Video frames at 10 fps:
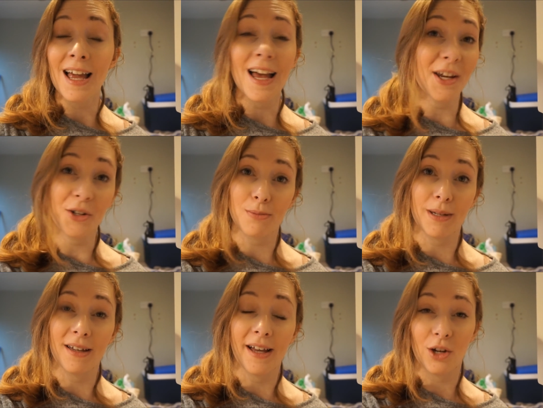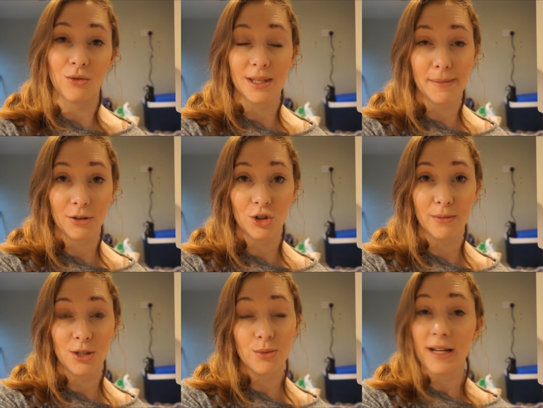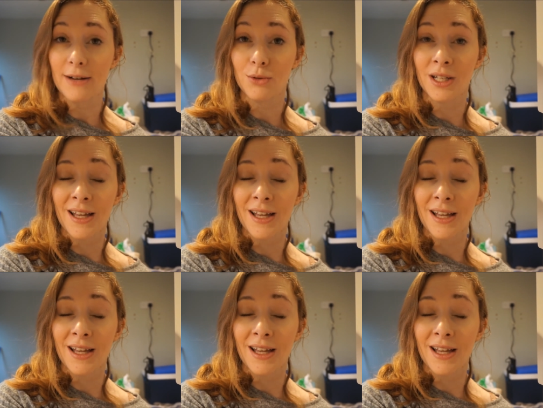a good beer, and obviously Belgium is renowned